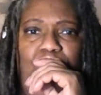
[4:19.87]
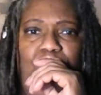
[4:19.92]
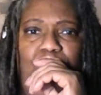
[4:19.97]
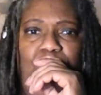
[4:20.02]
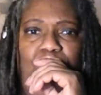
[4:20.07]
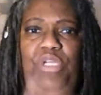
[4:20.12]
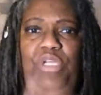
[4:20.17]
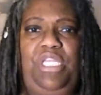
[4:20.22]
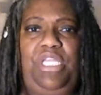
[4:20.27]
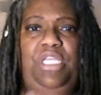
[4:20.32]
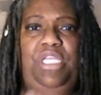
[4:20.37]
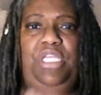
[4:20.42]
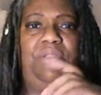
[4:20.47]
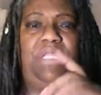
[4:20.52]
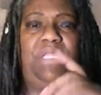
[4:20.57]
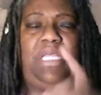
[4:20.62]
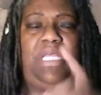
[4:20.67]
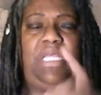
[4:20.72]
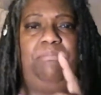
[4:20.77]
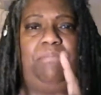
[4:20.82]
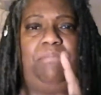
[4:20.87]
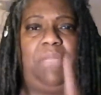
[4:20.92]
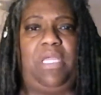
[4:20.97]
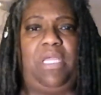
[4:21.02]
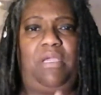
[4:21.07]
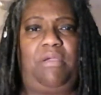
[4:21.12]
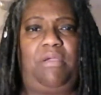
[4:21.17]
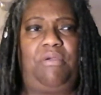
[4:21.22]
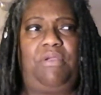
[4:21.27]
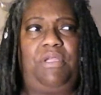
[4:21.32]
when they
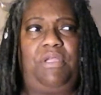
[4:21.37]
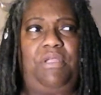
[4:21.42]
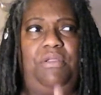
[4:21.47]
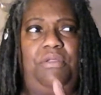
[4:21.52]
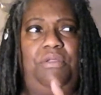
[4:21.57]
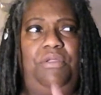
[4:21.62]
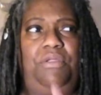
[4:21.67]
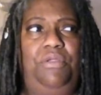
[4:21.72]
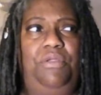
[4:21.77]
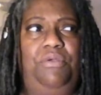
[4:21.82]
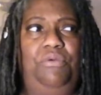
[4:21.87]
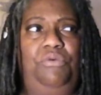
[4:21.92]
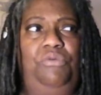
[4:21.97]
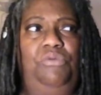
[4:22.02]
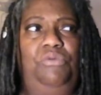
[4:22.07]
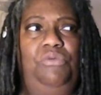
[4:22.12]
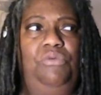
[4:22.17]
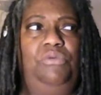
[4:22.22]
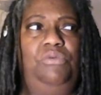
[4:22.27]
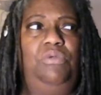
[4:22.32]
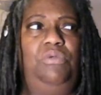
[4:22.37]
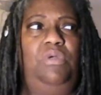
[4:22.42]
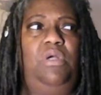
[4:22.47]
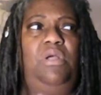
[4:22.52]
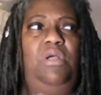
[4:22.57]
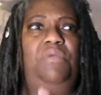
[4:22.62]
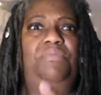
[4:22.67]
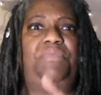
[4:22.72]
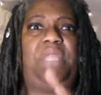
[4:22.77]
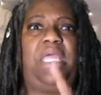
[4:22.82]
married you,
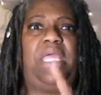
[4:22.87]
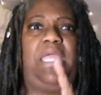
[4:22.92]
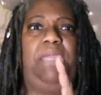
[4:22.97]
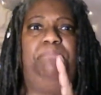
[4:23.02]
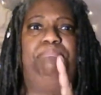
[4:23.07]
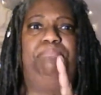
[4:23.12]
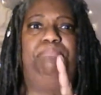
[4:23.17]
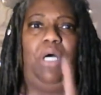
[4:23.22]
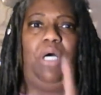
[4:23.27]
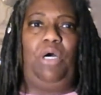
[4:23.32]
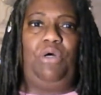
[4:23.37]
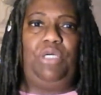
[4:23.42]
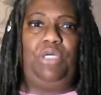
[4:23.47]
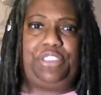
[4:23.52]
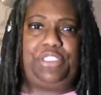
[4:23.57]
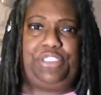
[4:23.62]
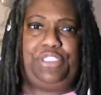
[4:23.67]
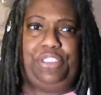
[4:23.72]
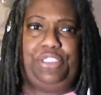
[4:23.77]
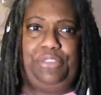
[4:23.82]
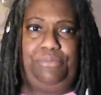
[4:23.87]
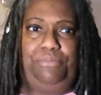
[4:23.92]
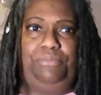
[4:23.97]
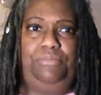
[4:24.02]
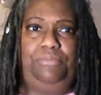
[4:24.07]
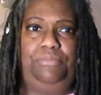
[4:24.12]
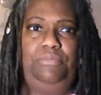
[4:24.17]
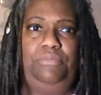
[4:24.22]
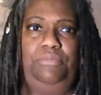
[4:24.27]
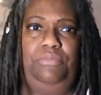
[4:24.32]
they bought you
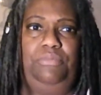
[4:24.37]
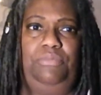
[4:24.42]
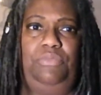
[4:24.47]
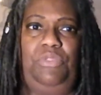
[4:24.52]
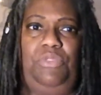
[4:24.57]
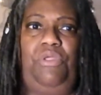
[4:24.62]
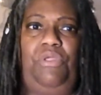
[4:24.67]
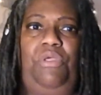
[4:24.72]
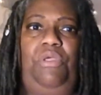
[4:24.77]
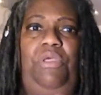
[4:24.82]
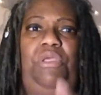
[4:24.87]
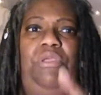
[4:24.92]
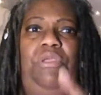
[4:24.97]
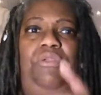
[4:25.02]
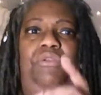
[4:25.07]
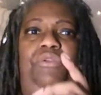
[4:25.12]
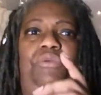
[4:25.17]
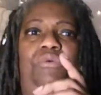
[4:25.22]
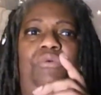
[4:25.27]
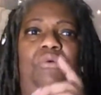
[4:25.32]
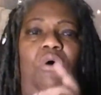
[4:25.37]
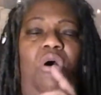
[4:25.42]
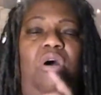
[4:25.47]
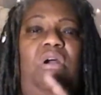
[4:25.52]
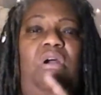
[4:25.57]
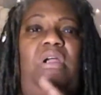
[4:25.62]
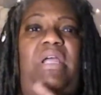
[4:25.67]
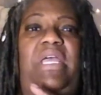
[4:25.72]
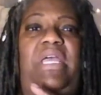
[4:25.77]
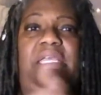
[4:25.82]
and you
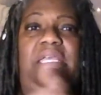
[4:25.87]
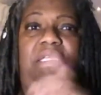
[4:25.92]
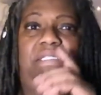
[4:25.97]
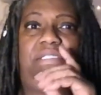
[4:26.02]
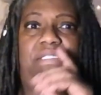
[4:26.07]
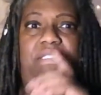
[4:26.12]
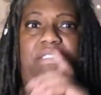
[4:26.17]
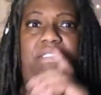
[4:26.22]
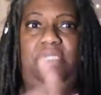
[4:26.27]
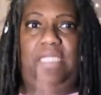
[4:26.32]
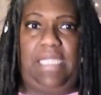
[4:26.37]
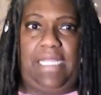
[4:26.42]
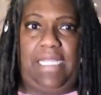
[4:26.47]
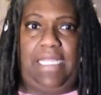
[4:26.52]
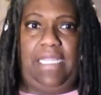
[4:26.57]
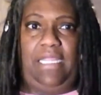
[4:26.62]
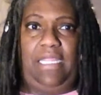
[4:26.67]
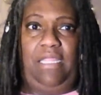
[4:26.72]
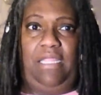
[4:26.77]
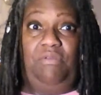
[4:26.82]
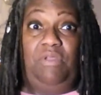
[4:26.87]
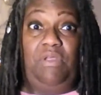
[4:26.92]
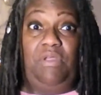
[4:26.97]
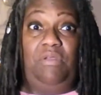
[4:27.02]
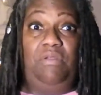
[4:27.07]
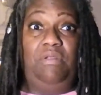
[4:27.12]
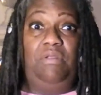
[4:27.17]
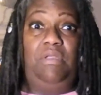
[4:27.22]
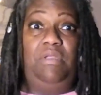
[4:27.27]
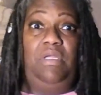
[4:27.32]
are a slave,
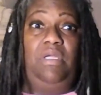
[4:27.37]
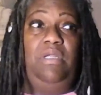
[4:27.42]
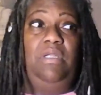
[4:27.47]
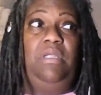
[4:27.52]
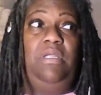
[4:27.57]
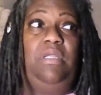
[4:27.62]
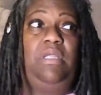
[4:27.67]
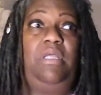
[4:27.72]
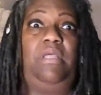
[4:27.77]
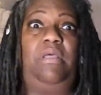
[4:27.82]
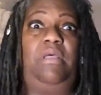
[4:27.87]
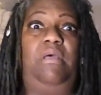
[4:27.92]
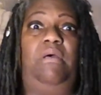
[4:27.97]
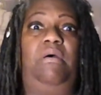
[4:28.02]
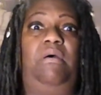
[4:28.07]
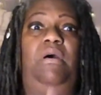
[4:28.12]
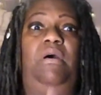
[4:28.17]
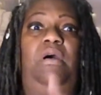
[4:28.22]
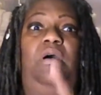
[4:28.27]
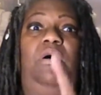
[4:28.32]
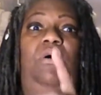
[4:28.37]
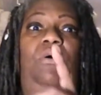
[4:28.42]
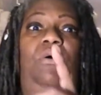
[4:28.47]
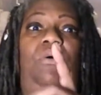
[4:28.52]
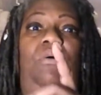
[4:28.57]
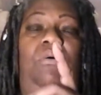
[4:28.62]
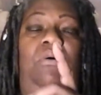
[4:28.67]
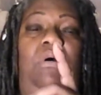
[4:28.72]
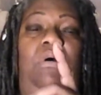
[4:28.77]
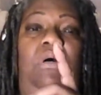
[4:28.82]
uh,
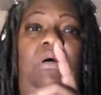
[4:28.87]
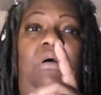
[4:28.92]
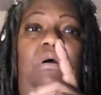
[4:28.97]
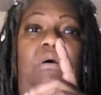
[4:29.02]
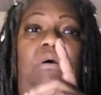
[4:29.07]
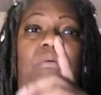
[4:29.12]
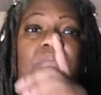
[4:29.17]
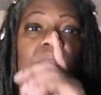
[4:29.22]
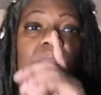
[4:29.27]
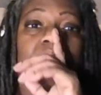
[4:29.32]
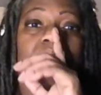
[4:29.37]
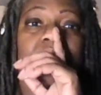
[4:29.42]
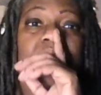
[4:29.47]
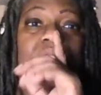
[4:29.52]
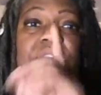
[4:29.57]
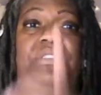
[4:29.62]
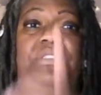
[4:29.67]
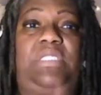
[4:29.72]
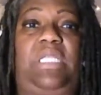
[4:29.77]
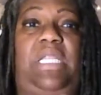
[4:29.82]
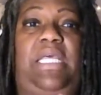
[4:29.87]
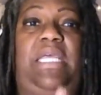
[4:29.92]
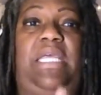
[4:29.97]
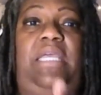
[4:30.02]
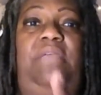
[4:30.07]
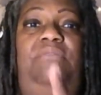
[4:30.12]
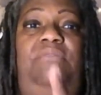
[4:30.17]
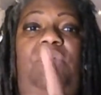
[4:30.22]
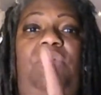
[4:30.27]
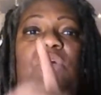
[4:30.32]
uh, a
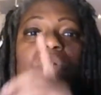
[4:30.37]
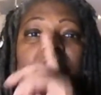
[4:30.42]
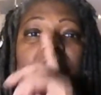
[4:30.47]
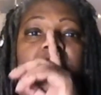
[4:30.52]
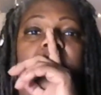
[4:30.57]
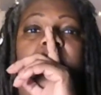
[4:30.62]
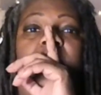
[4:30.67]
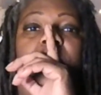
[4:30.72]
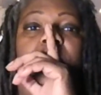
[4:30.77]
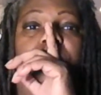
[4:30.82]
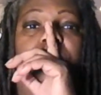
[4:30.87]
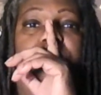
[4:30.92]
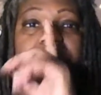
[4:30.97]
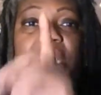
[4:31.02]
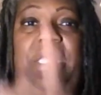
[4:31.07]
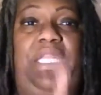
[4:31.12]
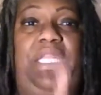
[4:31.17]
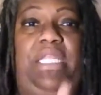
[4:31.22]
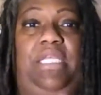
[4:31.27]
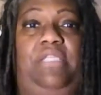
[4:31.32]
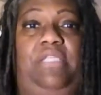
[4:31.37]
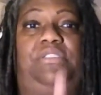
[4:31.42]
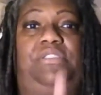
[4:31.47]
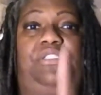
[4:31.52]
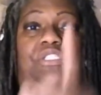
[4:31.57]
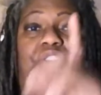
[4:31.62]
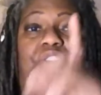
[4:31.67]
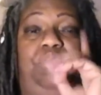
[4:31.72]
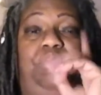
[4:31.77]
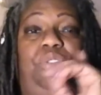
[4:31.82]
slave obedience.
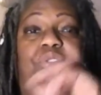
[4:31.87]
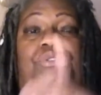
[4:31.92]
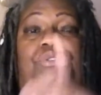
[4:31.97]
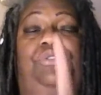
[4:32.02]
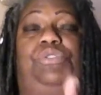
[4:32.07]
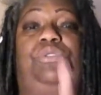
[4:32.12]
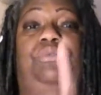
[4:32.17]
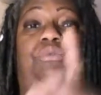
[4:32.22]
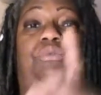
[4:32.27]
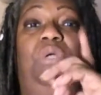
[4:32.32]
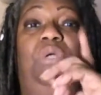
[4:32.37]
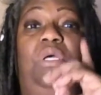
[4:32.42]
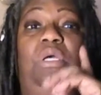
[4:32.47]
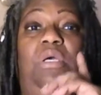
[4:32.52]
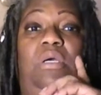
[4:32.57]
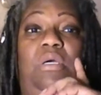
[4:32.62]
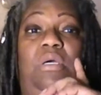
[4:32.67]
You're supposed to,